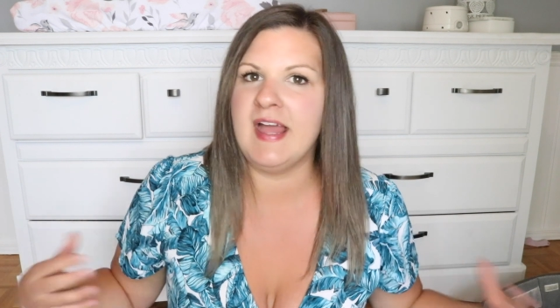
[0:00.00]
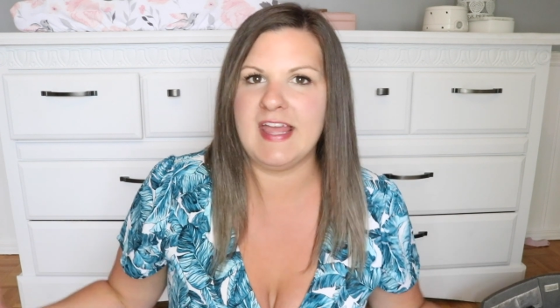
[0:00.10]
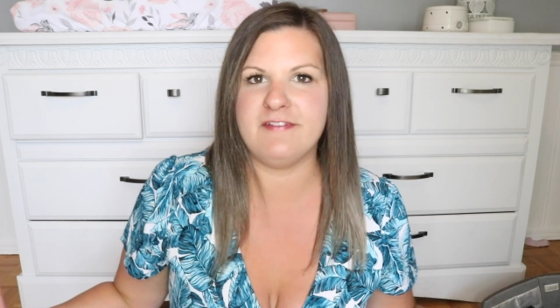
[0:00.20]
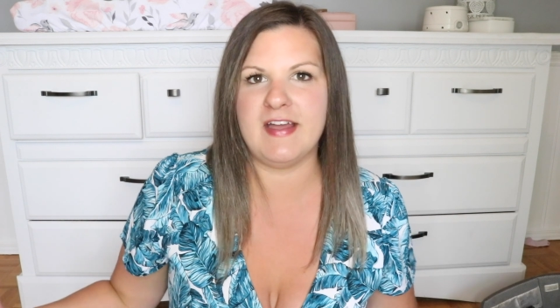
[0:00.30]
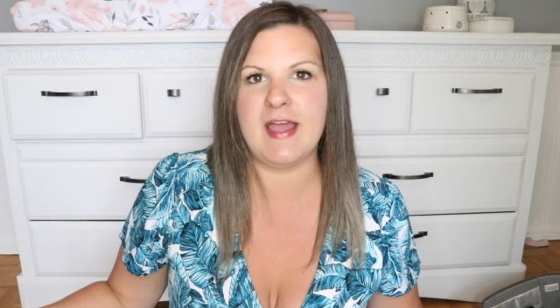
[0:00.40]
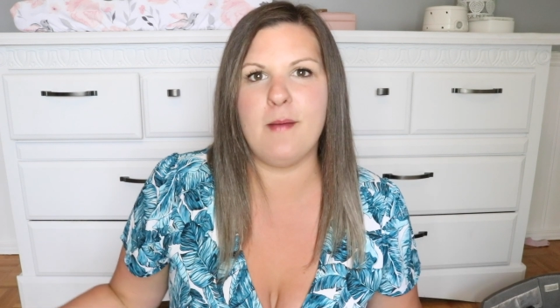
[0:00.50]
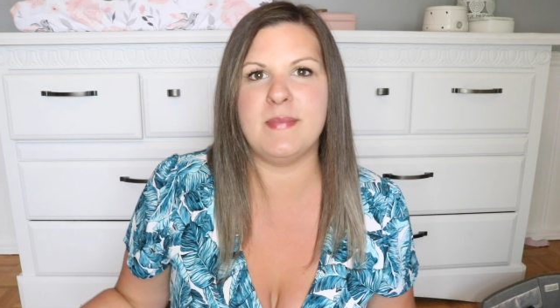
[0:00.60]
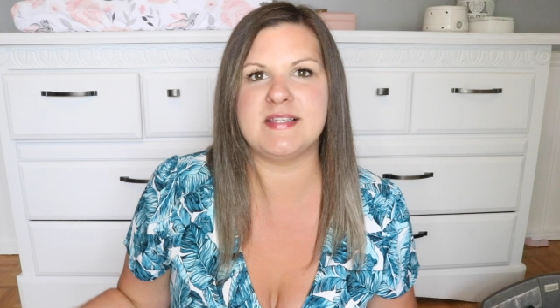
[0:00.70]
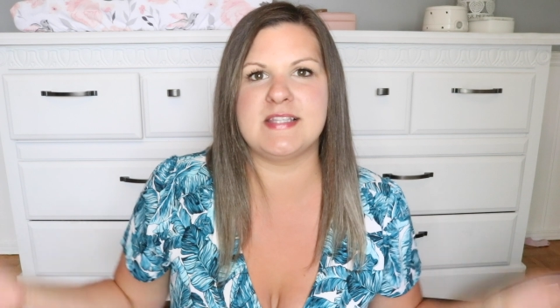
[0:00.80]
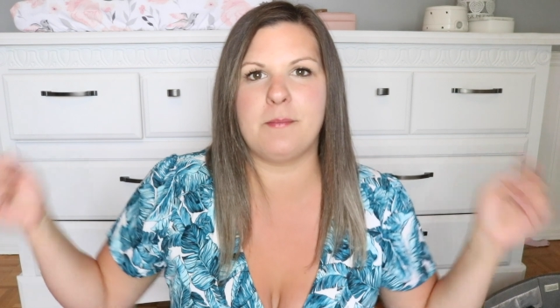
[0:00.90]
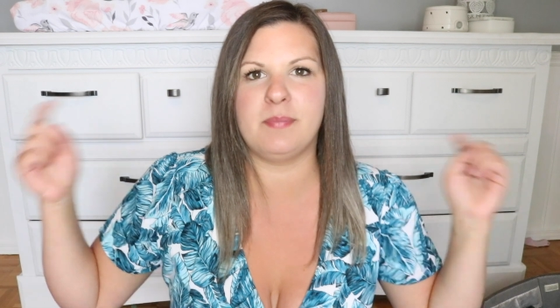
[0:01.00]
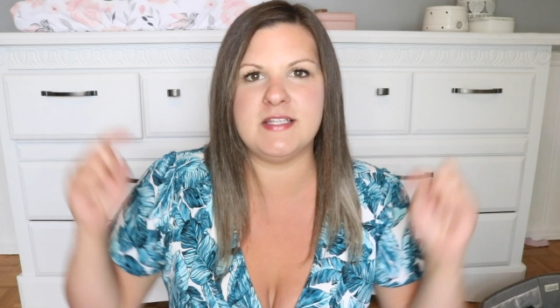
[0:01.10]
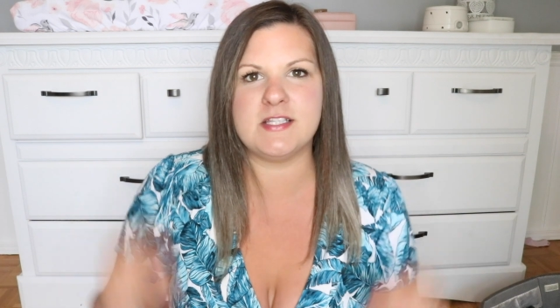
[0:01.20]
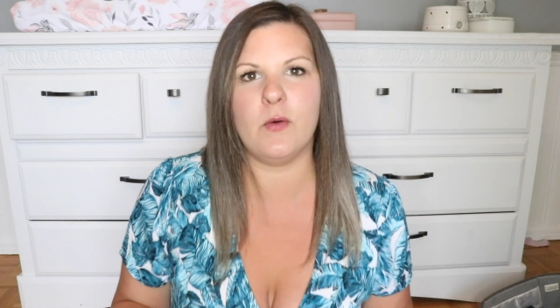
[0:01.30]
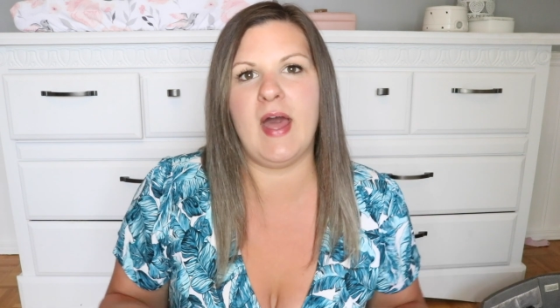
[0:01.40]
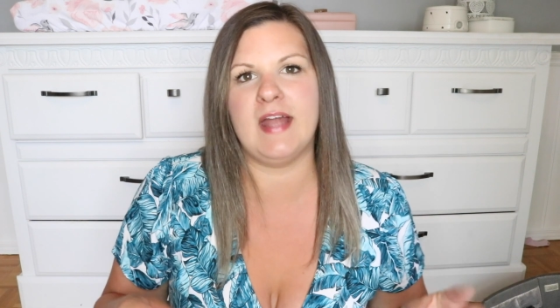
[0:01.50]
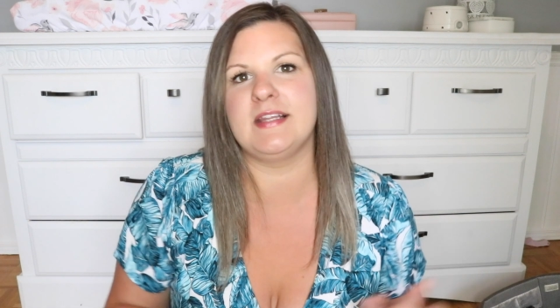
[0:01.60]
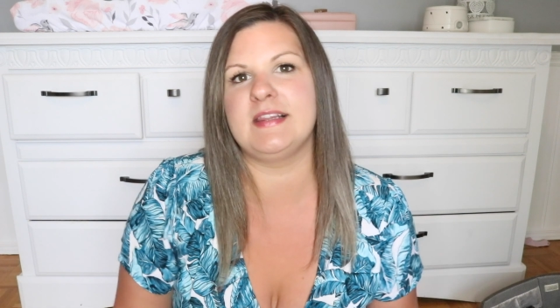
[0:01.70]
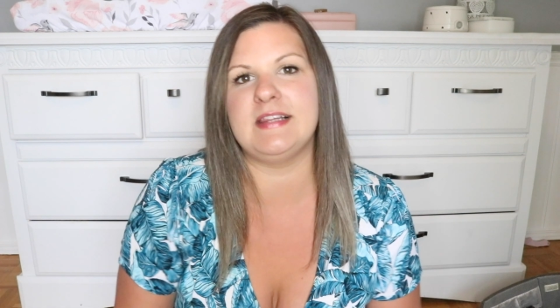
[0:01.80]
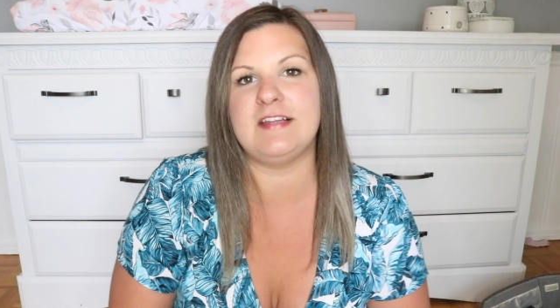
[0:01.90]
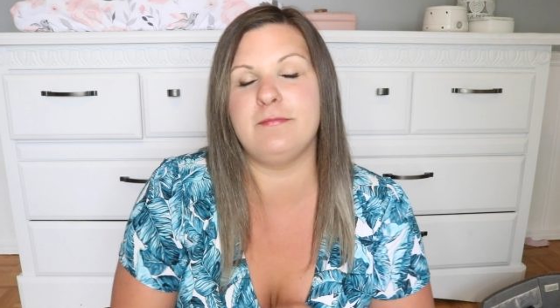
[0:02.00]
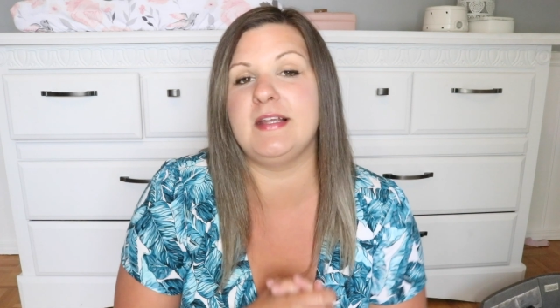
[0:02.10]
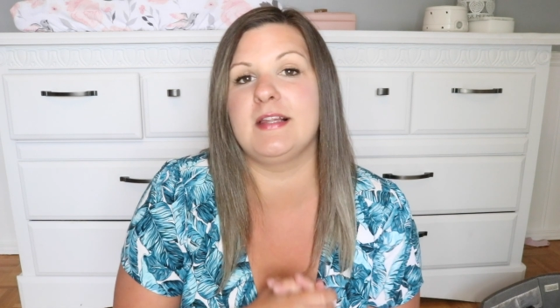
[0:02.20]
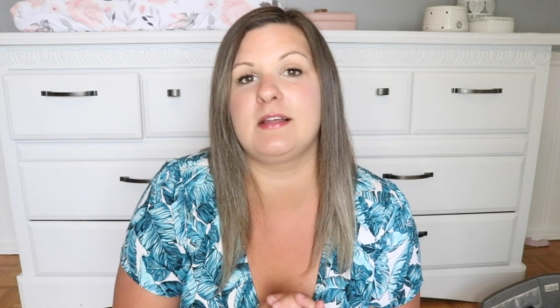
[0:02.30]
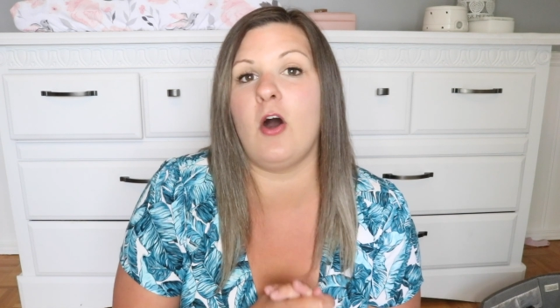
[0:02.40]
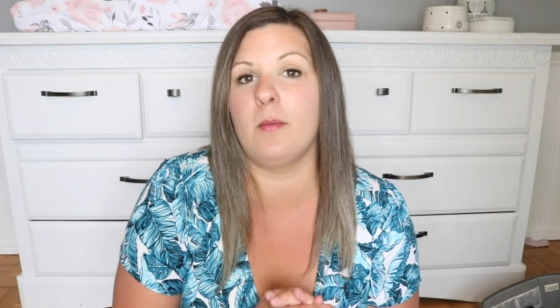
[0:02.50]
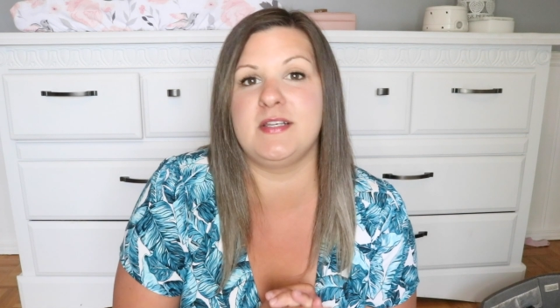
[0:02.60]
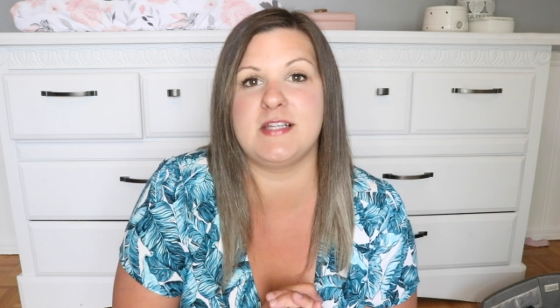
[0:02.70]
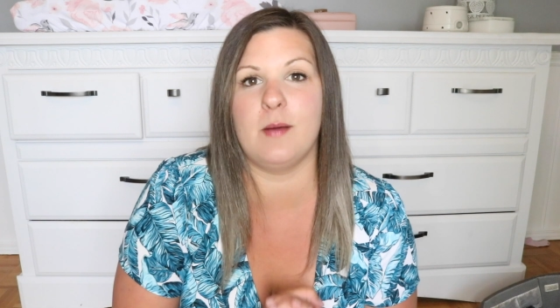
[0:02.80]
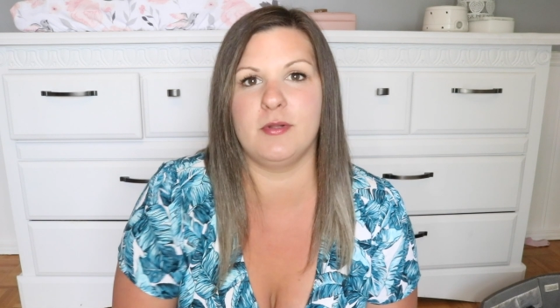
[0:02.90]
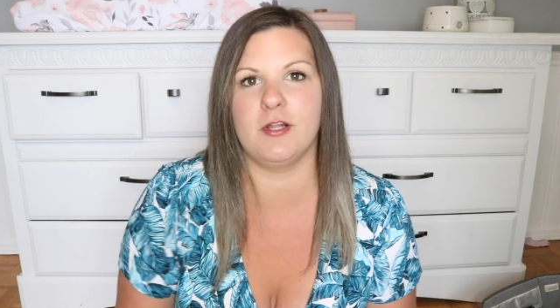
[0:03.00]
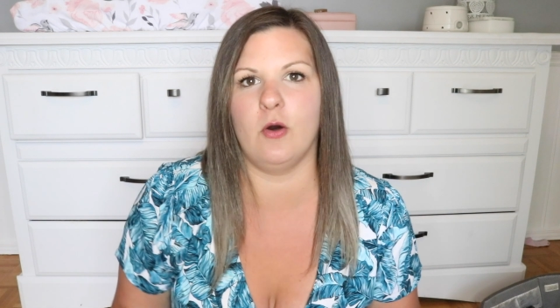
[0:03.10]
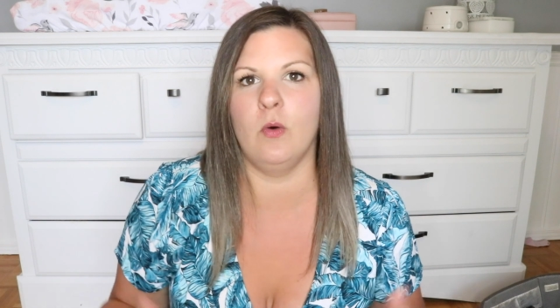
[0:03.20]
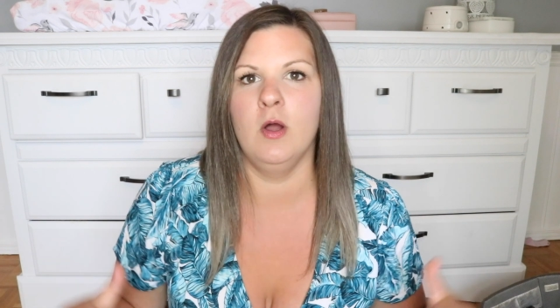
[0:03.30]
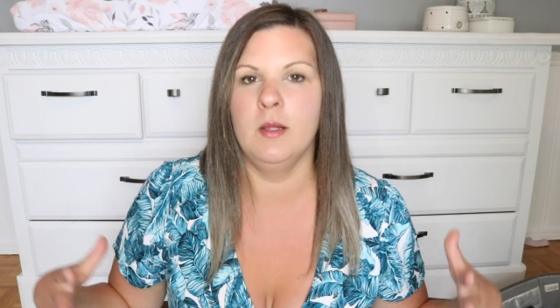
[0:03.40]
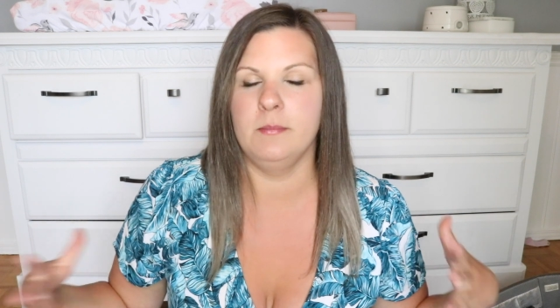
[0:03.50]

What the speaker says: If I am missing, please go ahead and leave me a comment down below,